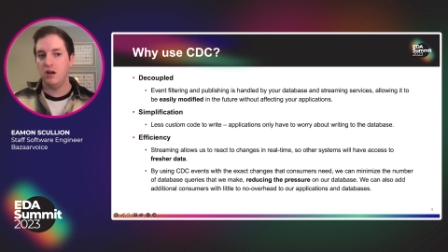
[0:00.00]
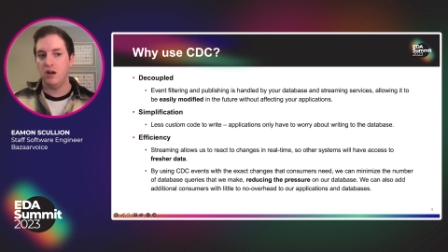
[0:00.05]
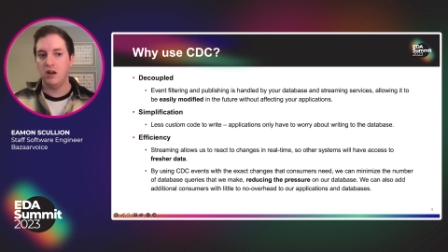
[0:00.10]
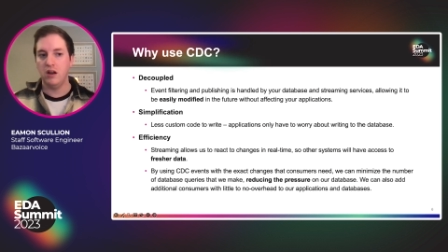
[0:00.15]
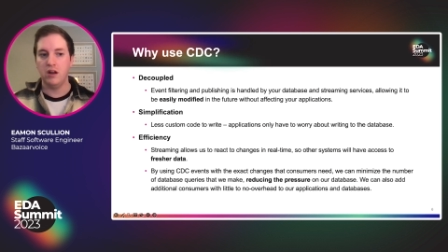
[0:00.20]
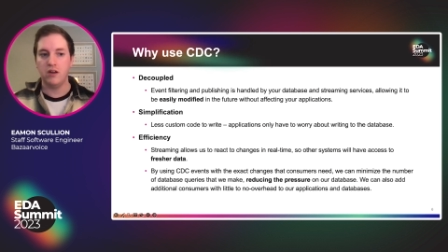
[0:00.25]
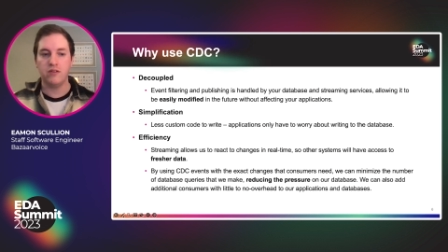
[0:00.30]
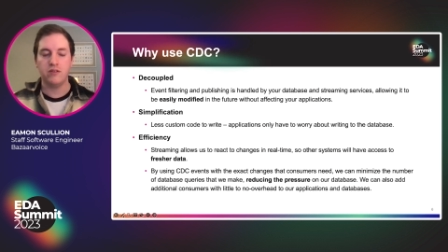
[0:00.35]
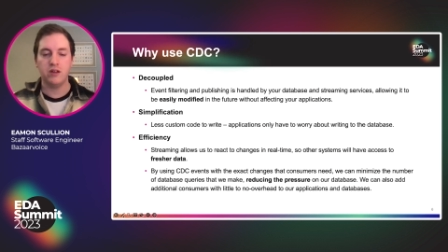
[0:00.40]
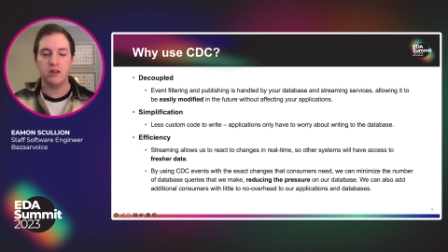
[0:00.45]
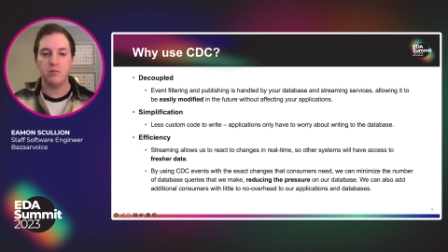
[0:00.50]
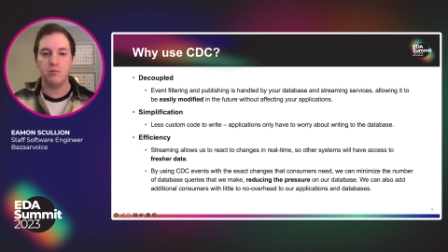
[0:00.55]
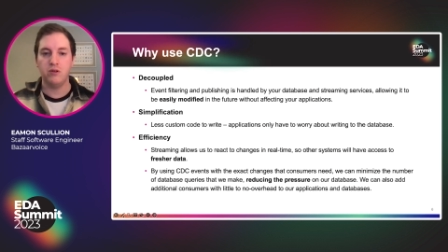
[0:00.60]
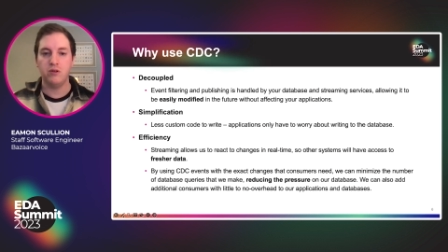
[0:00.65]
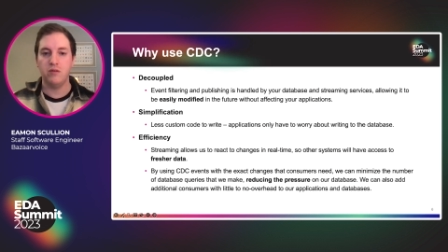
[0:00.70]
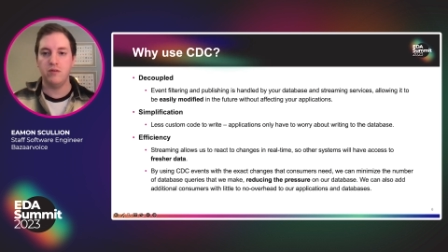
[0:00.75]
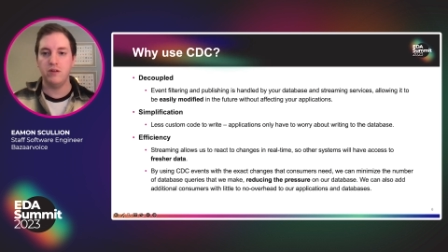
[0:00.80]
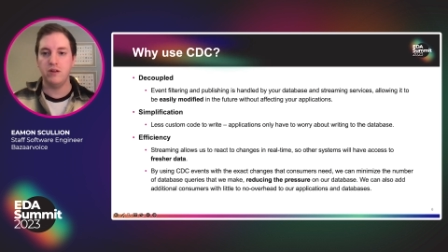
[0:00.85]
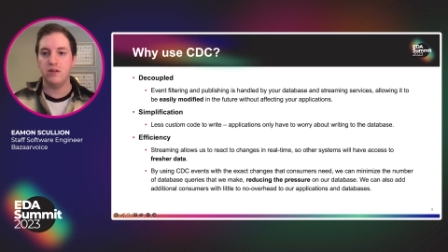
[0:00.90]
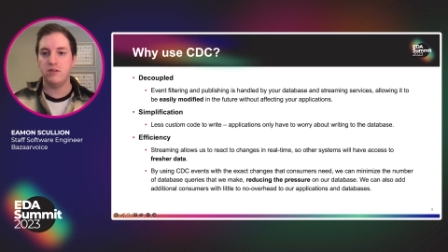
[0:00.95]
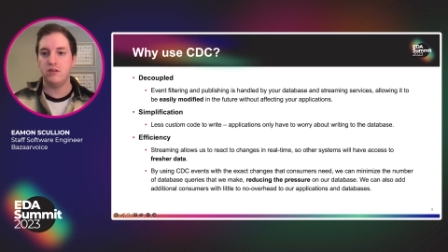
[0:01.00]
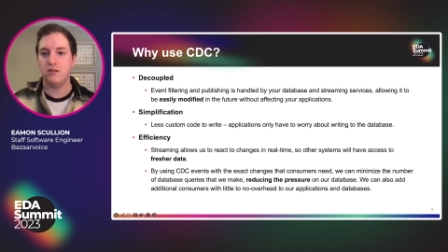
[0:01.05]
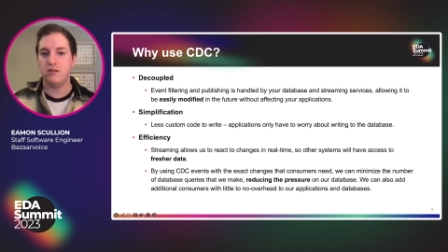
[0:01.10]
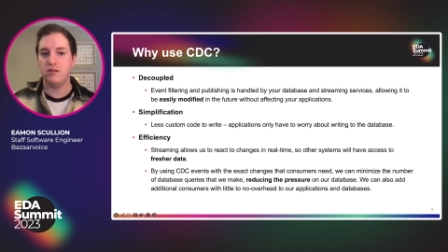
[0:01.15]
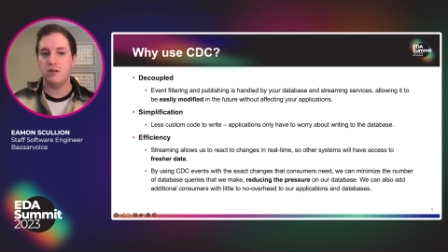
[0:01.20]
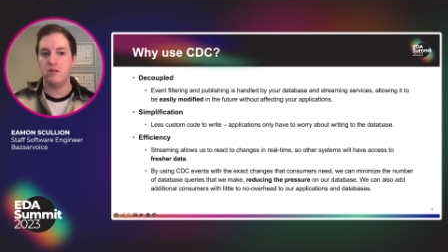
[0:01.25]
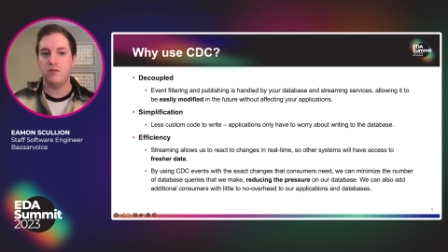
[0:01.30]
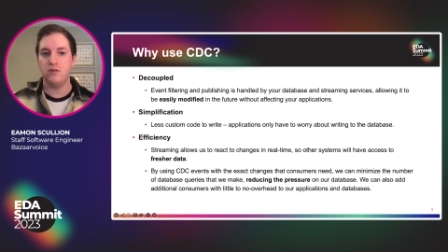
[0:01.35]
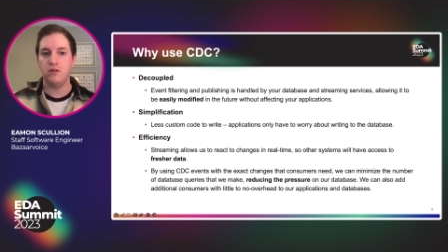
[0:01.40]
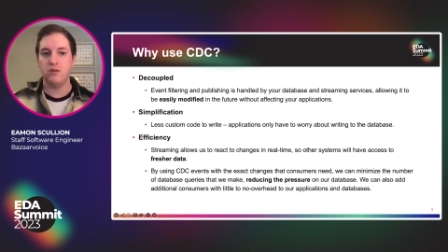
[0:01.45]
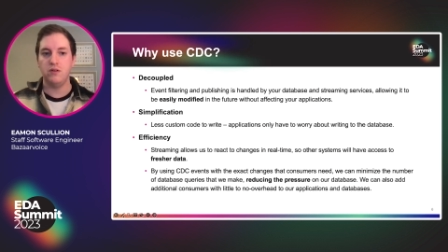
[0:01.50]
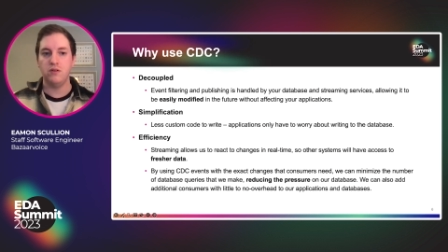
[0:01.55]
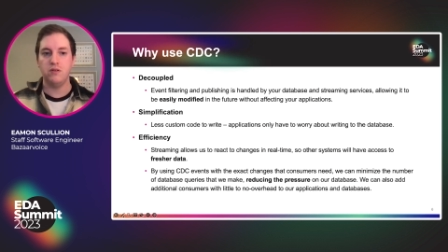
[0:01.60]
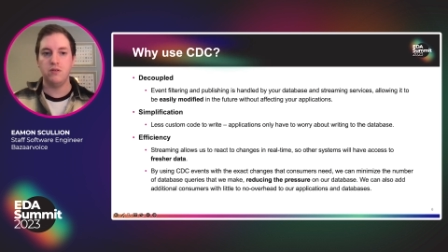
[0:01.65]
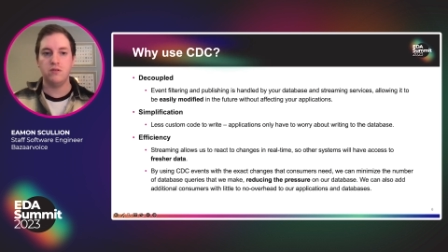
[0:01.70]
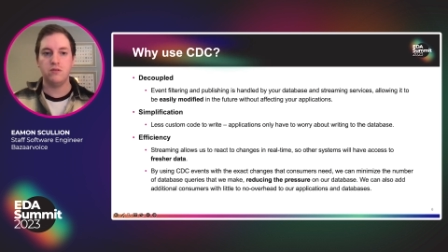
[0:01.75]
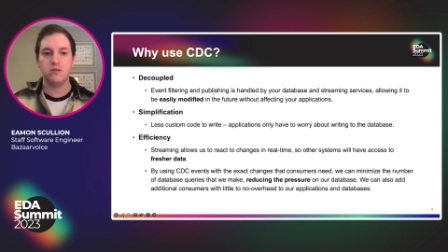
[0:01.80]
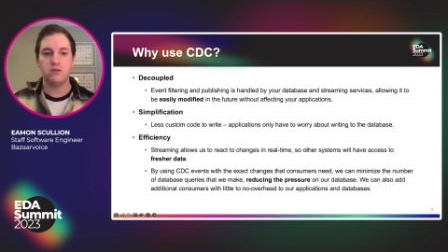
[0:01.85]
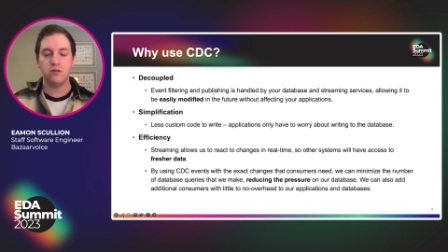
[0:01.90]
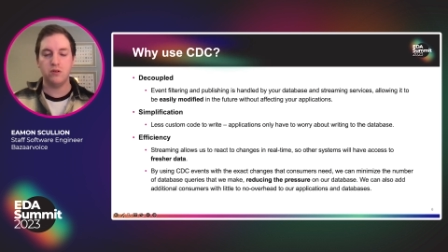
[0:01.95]
An example of this is if
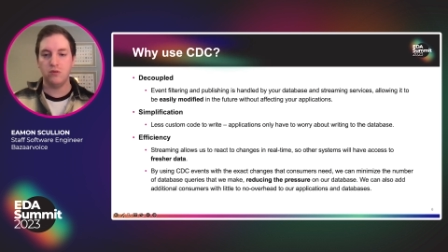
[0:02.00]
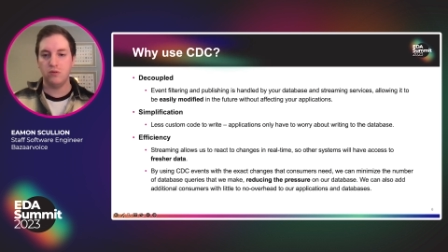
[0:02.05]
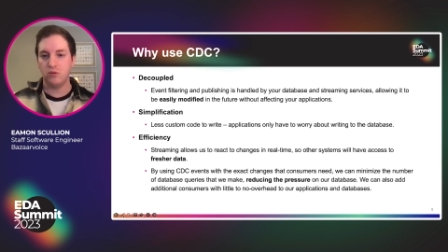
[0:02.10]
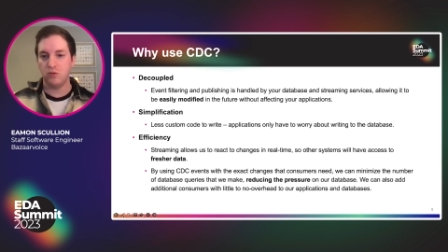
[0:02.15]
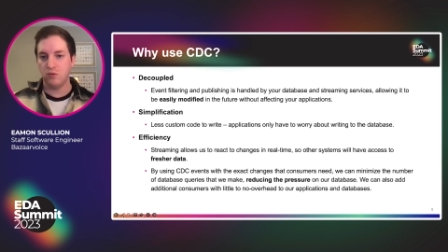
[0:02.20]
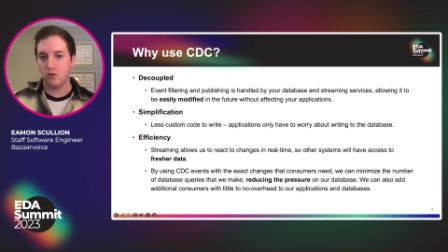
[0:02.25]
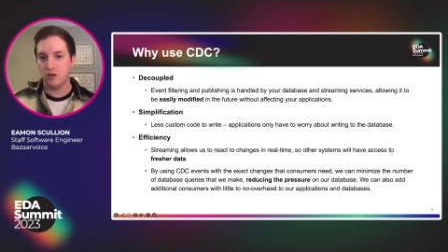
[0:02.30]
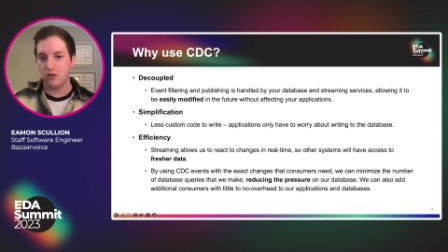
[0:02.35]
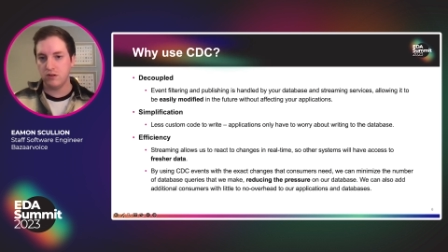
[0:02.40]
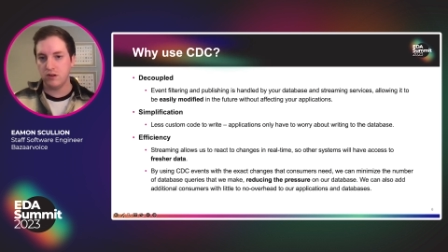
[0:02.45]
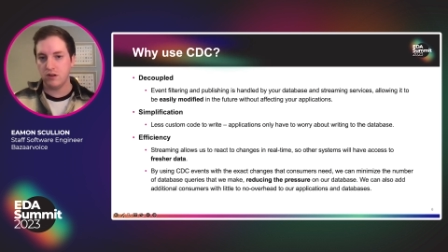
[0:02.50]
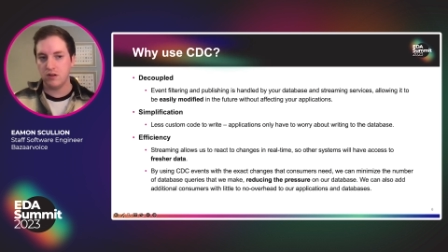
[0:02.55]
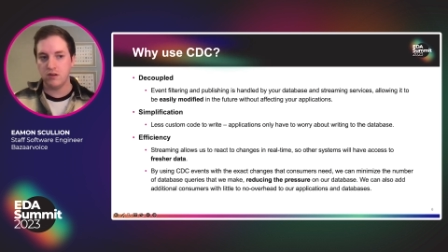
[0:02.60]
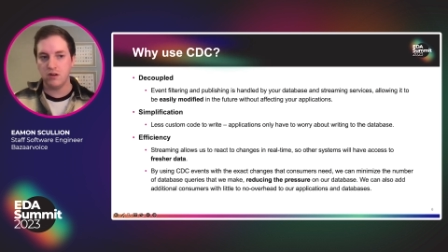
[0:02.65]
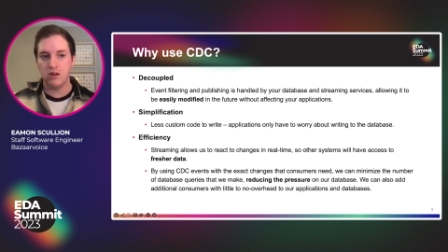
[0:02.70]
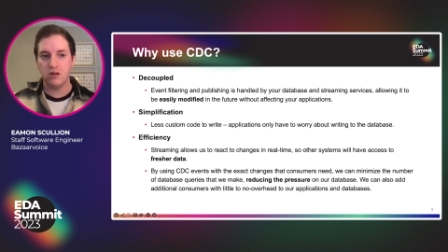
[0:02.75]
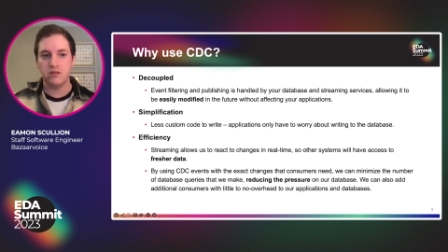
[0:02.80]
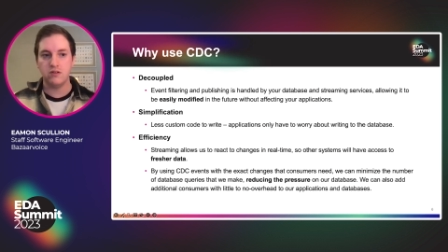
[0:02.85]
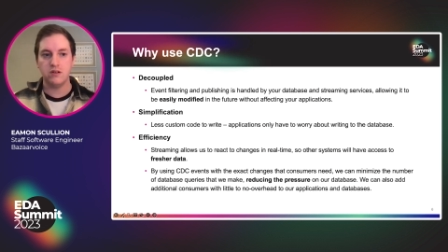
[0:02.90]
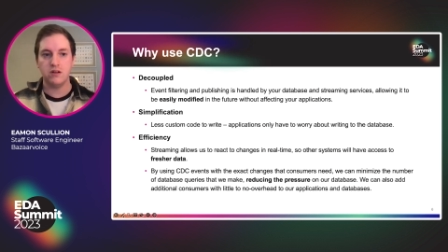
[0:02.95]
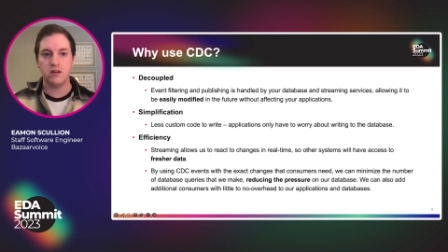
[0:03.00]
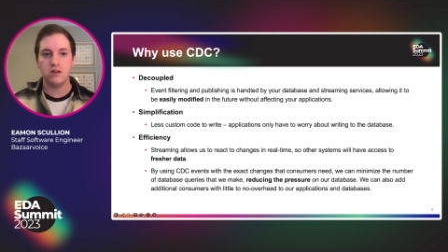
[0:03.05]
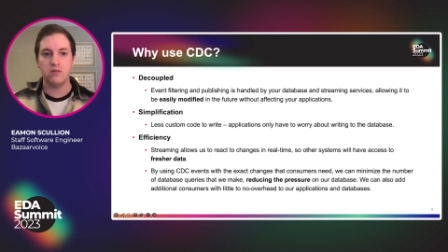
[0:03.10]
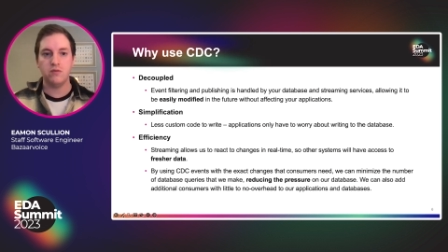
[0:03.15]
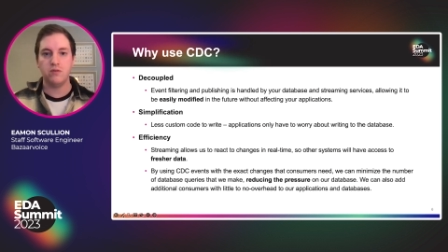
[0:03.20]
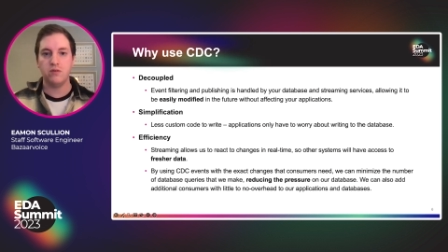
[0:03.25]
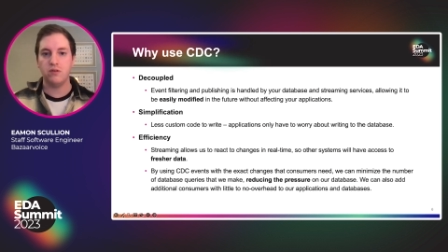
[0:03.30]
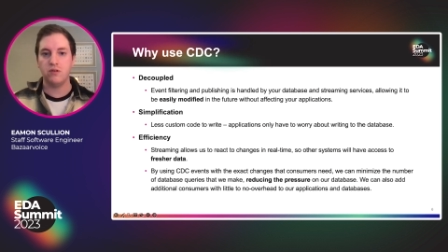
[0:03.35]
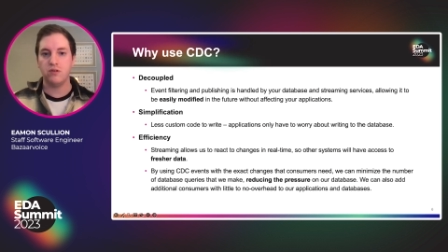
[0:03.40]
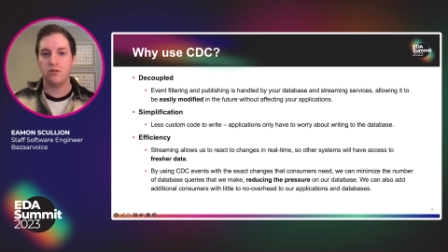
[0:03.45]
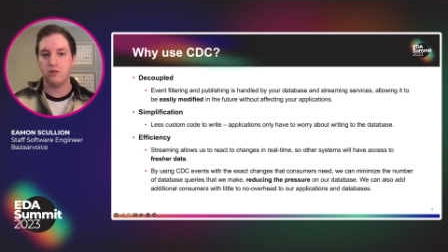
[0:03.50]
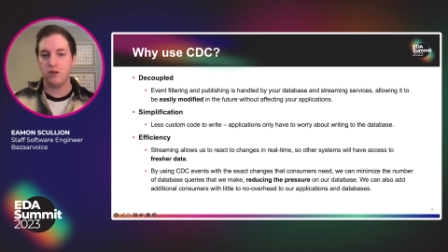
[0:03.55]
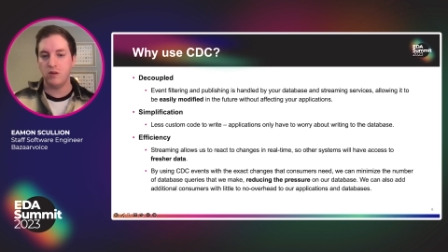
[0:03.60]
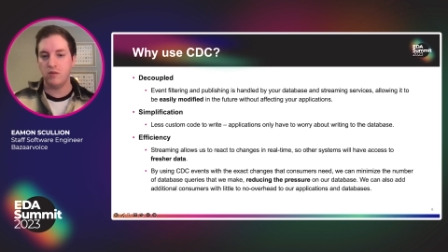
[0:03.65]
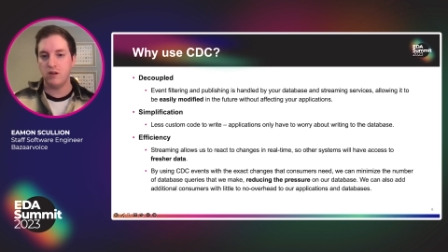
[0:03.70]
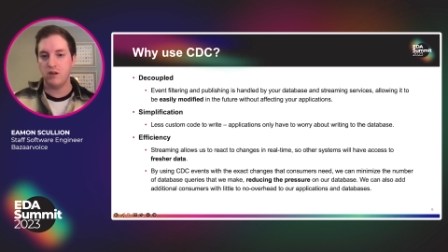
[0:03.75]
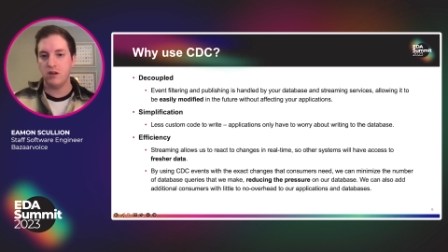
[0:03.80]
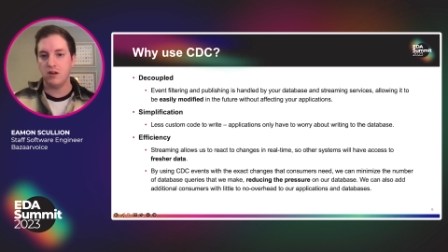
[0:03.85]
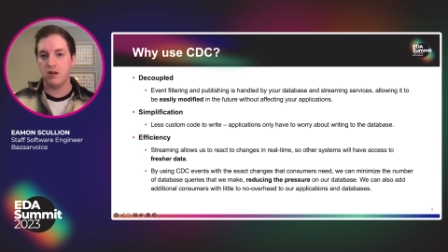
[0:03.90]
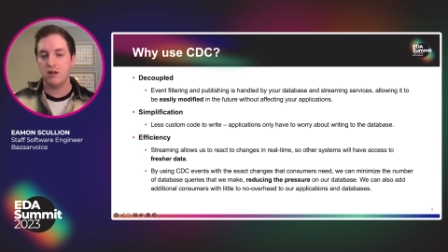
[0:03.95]
you chose one technology for
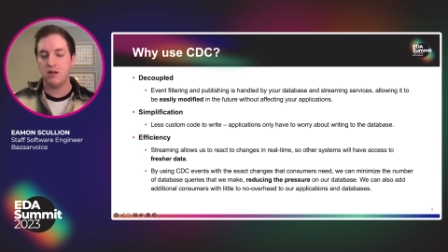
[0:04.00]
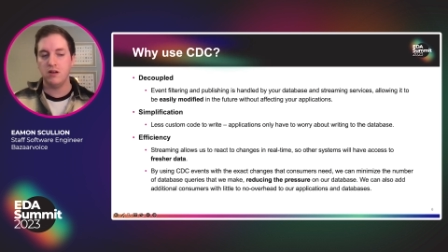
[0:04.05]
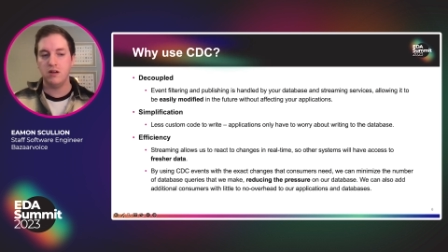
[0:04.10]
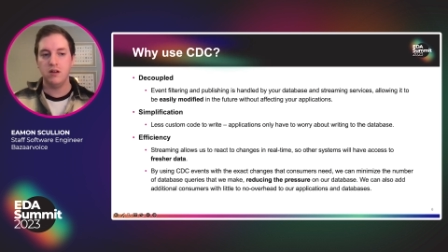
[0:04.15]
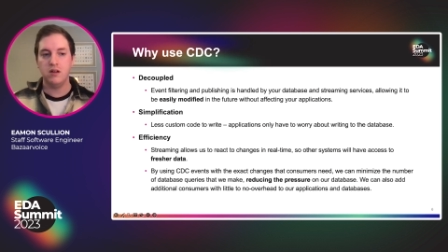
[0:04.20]
streaming,